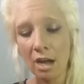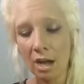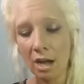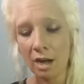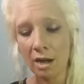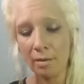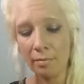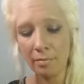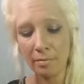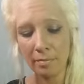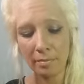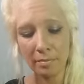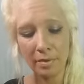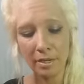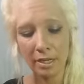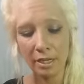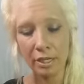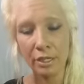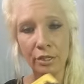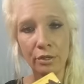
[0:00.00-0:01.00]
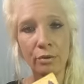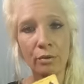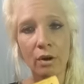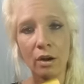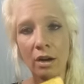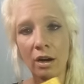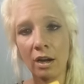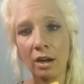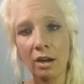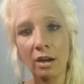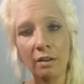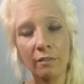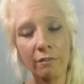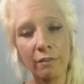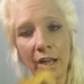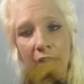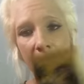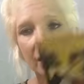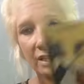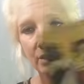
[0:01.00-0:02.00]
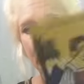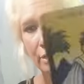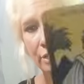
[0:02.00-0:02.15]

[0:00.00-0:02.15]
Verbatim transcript: Um, you are finding